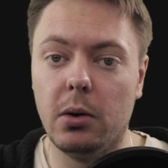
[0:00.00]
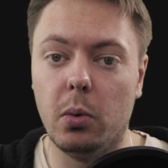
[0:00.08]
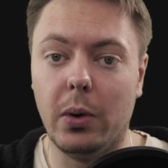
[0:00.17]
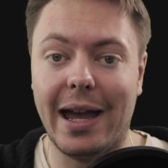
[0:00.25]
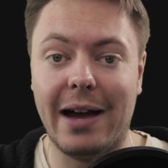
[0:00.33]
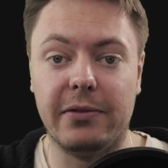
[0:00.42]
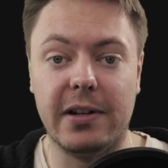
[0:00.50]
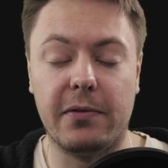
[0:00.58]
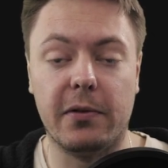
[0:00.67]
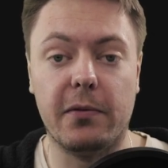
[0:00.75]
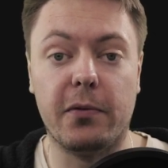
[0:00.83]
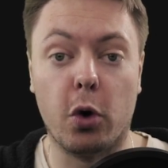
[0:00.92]
we have
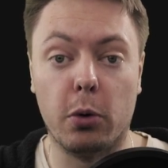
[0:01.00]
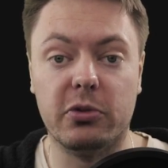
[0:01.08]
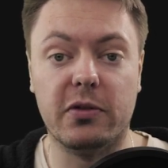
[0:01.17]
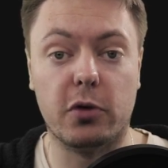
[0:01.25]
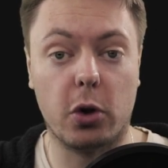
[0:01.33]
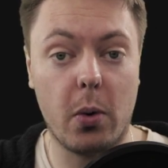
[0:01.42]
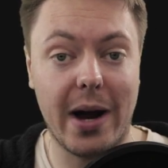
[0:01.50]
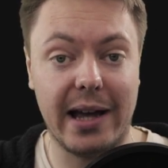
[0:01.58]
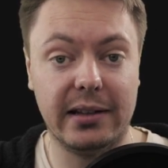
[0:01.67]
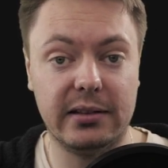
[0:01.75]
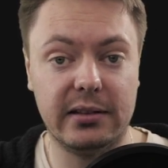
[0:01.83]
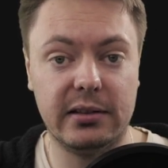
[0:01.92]
different forms of
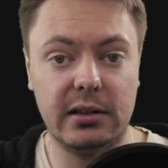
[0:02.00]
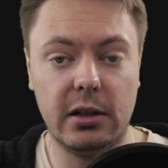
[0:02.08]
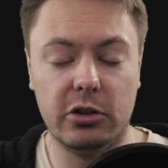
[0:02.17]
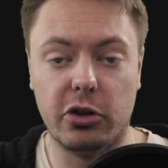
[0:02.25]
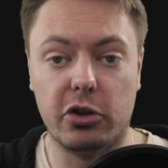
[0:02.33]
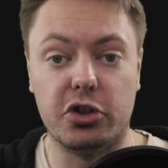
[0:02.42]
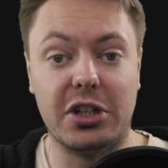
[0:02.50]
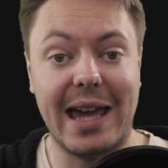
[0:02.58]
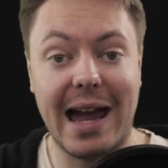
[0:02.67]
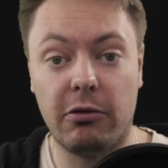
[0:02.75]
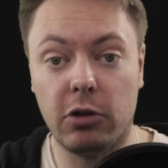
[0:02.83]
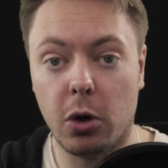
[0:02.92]
requests. So there's
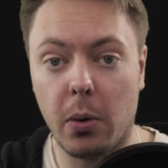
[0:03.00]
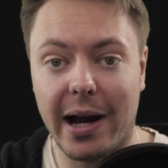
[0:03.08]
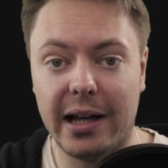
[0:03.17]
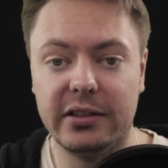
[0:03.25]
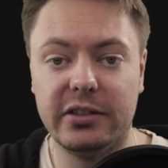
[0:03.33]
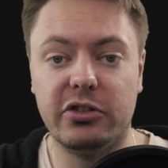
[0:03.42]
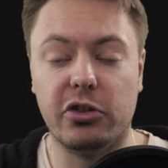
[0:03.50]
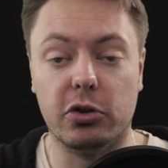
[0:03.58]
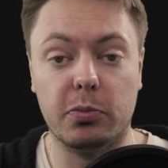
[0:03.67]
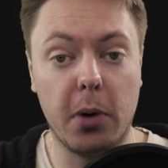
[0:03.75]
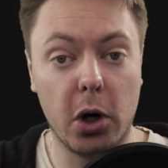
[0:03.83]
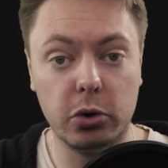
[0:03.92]
GET requests, there's
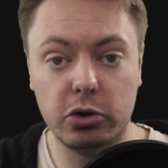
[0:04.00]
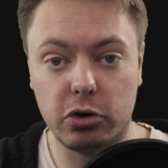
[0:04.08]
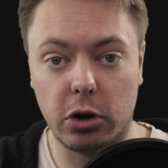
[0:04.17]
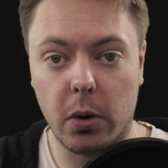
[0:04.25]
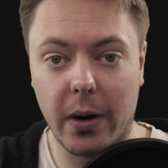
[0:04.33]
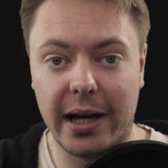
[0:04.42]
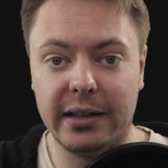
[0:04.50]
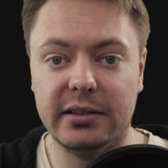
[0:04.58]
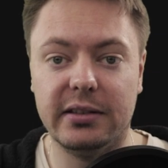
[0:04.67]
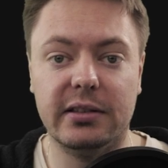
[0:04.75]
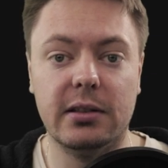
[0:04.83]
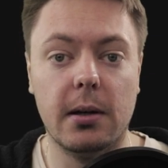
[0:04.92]
POST
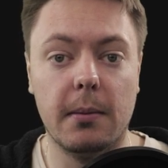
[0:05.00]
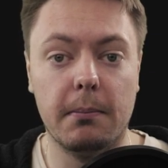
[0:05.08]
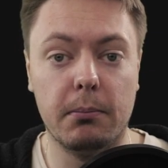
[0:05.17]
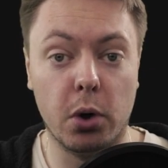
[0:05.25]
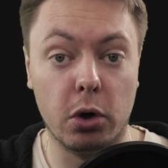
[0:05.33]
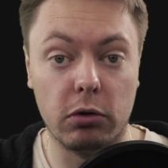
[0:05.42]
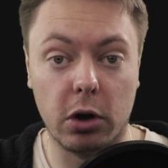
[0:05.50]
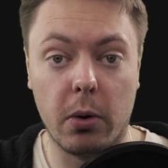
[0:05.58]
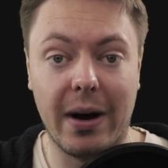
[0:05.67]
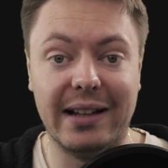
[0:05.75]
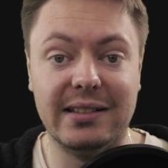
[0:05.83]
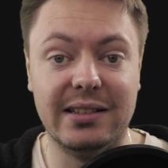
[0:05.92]
requests, PUT
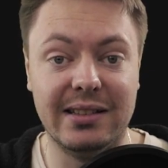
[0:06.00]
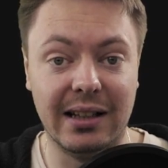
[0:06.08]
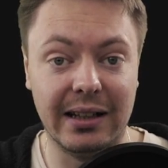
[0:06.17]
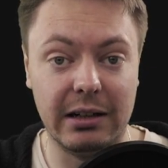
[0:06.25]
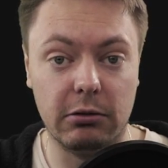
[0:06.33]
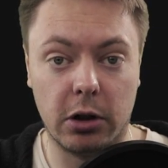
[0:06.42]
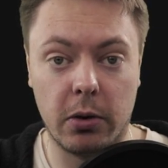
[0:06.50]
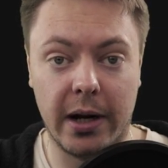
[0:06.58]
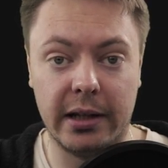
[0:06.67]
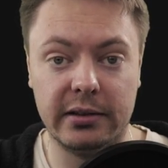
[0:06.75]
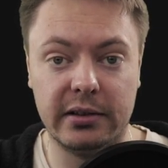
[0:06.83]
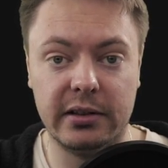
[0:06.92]
requests, DELETE
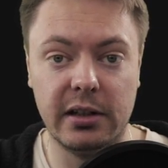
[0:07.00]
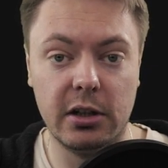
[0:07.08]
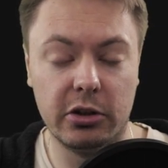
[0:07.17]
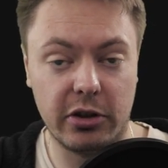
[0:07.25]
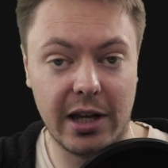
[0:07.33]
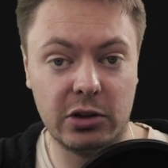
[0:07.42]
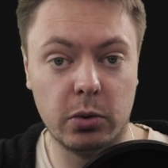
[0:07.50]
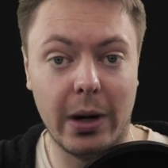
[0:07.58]
requests. So that's what